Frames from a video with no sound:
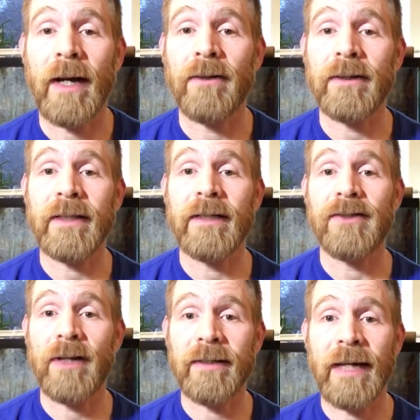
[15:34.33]
I looked in and
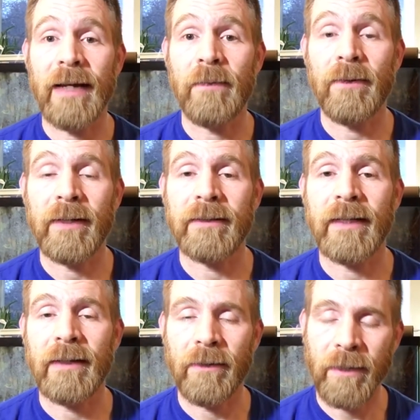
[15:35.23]
saw a tadpole and I
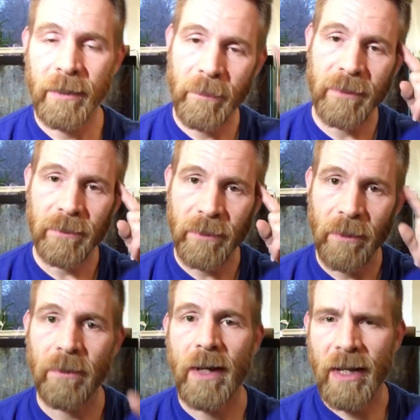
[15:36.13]
said, okay, mental
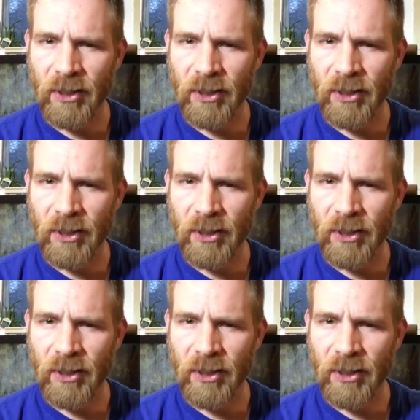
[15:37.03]
note,